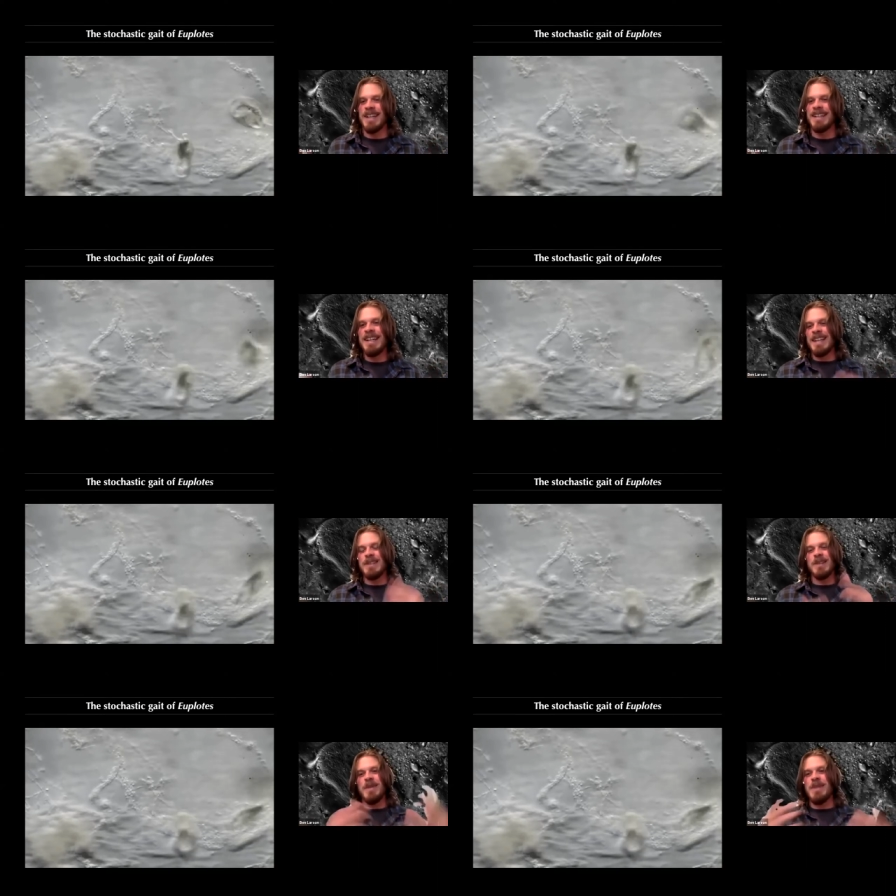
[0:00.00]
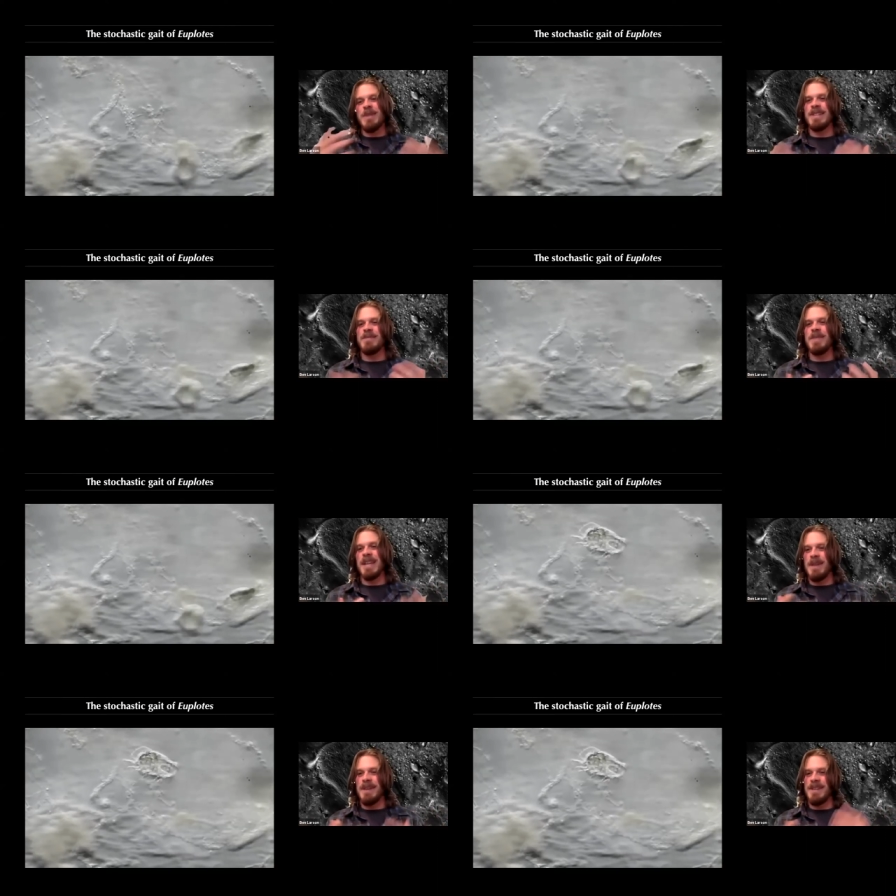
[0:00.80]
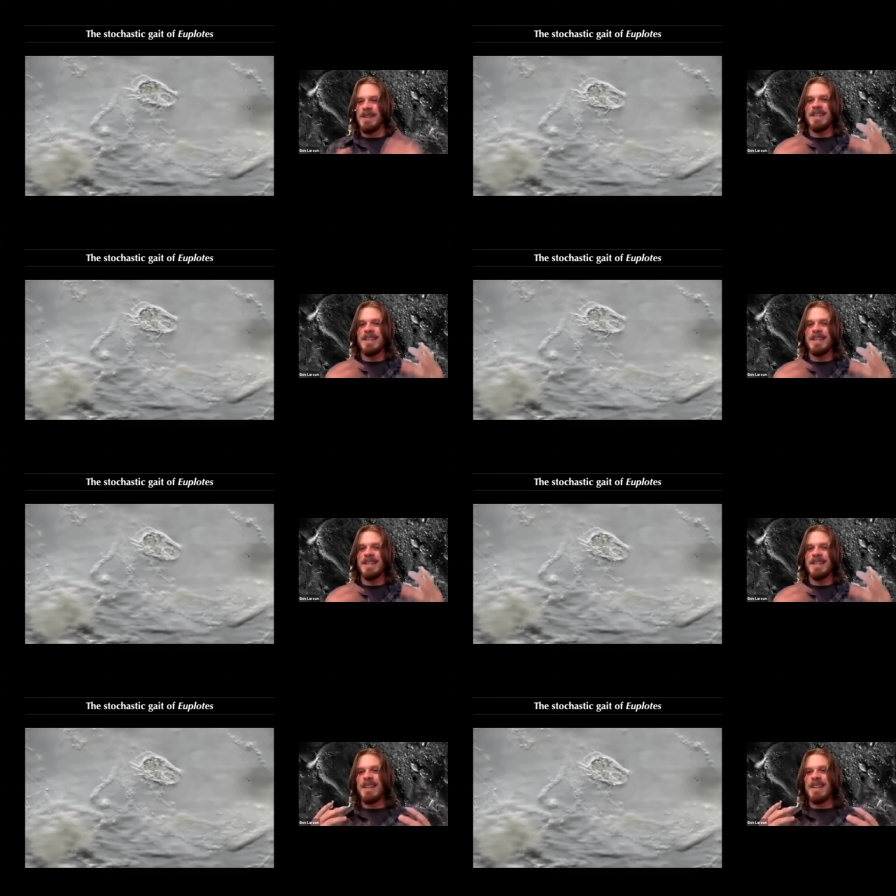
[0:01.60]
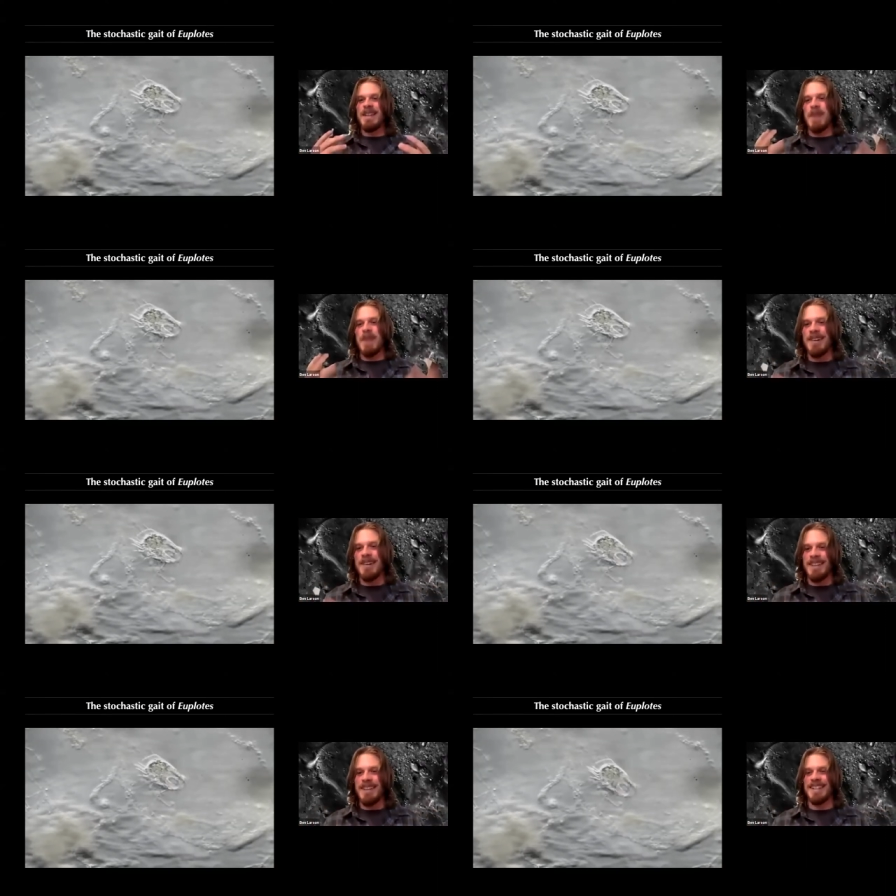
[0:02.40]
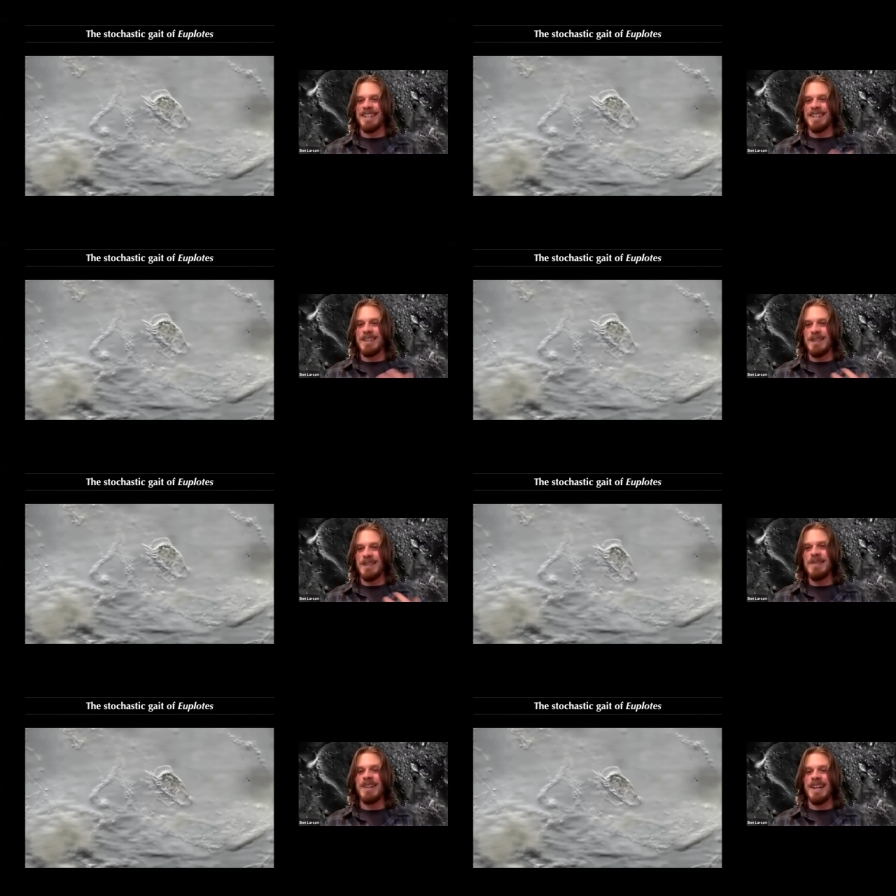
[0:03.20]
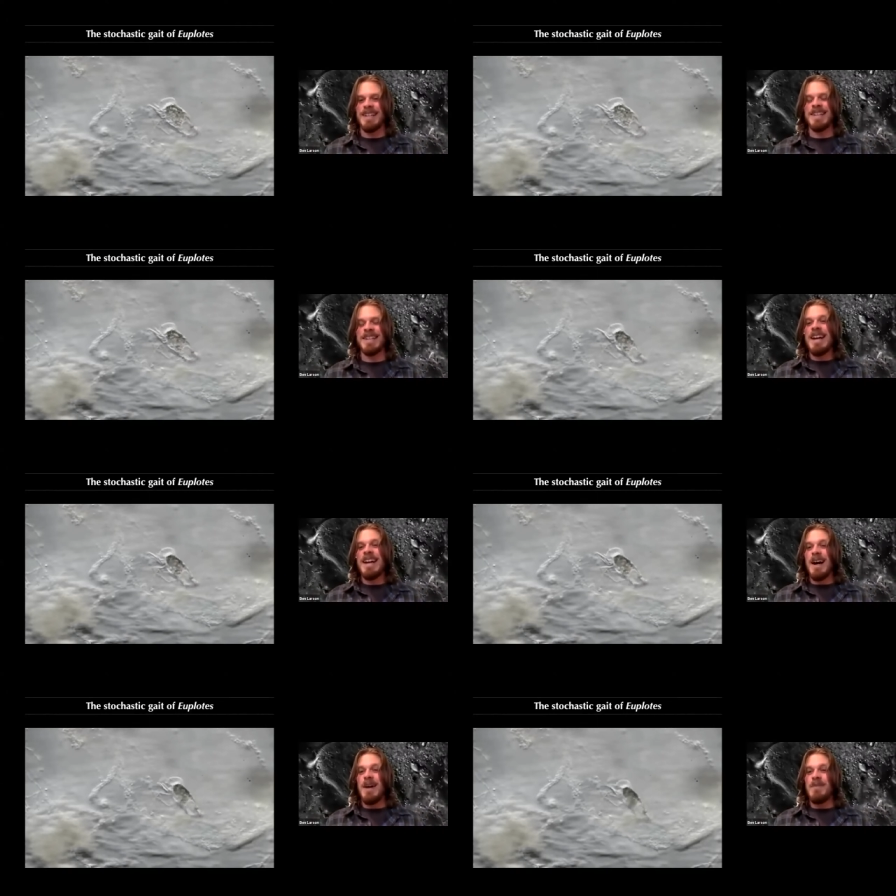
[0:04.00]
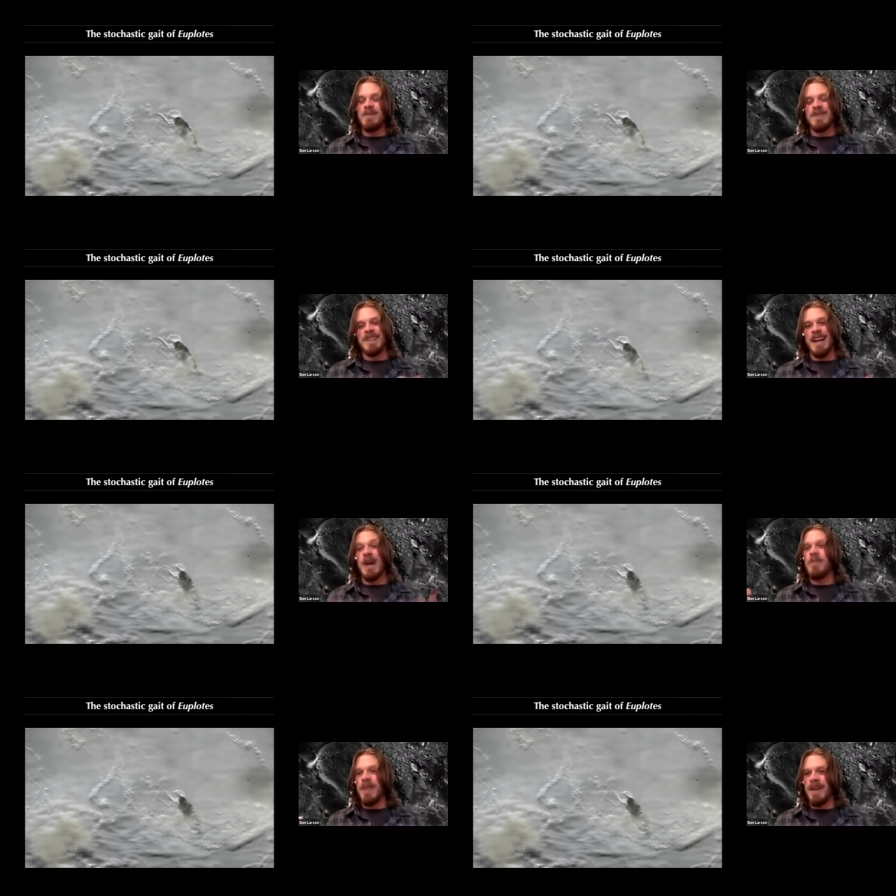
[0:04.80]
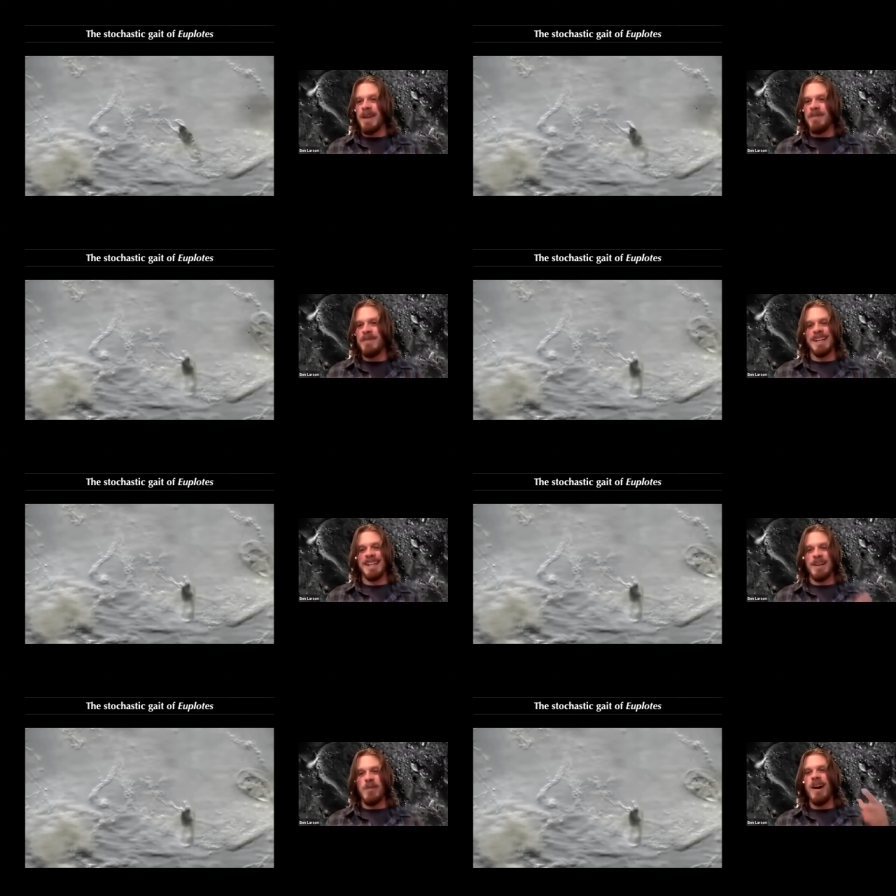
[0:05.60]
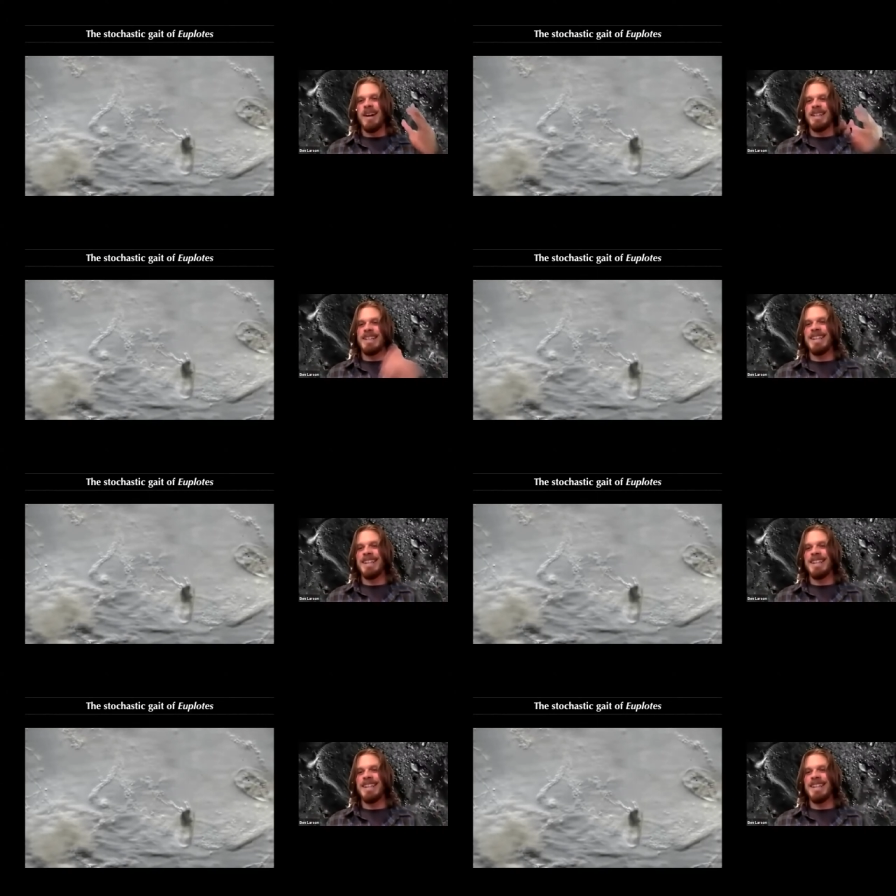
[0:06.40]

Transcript: and so there may be something about this this stepping pattern that the cells utilize um, to help them uh, uh, walk.